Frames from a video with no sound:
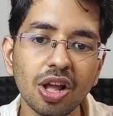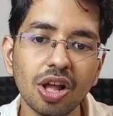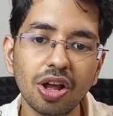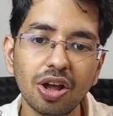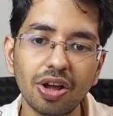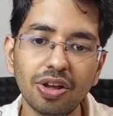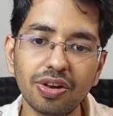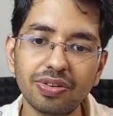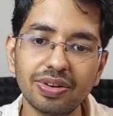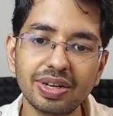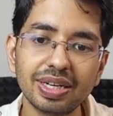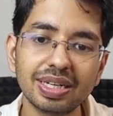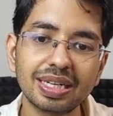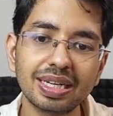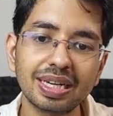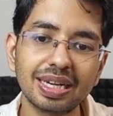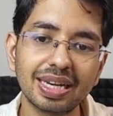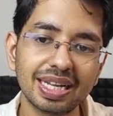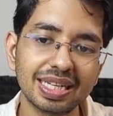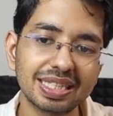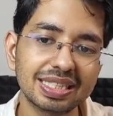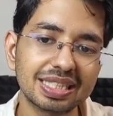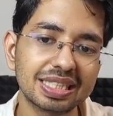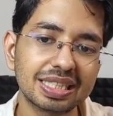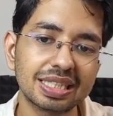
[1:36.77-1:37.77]
All right,
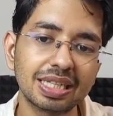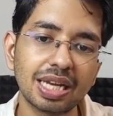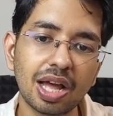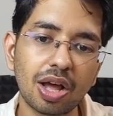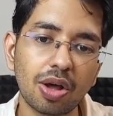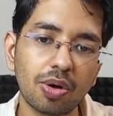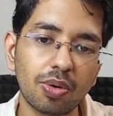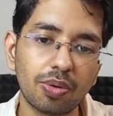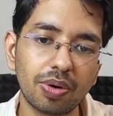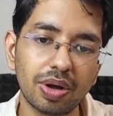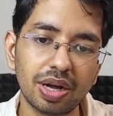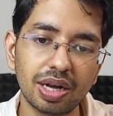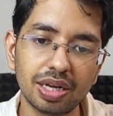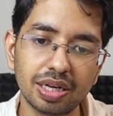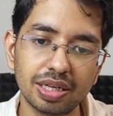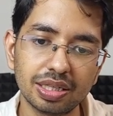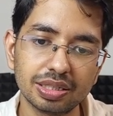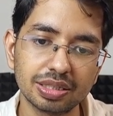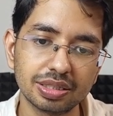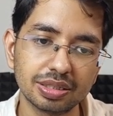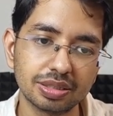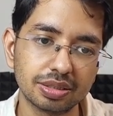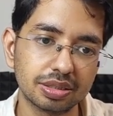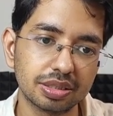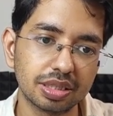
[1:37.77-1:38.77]
let's
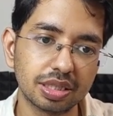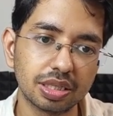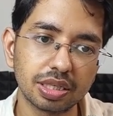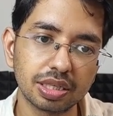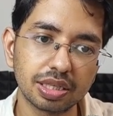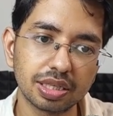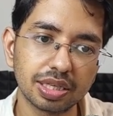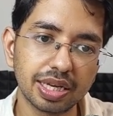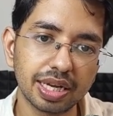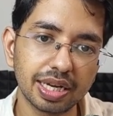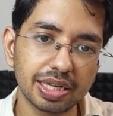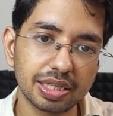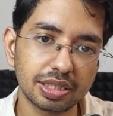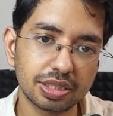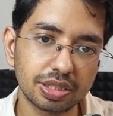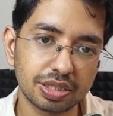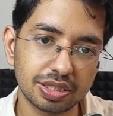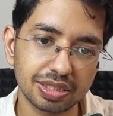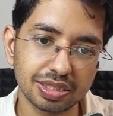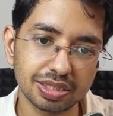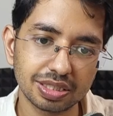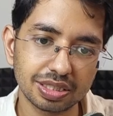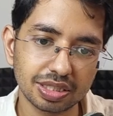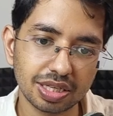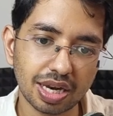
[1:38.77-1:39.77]
now get
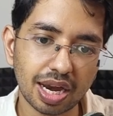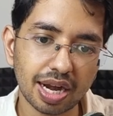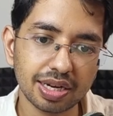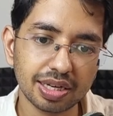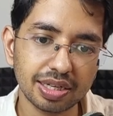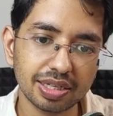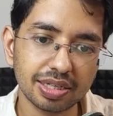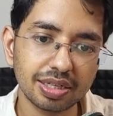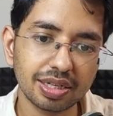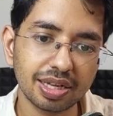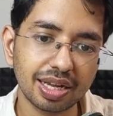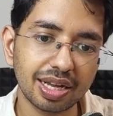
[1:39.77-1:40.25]
started.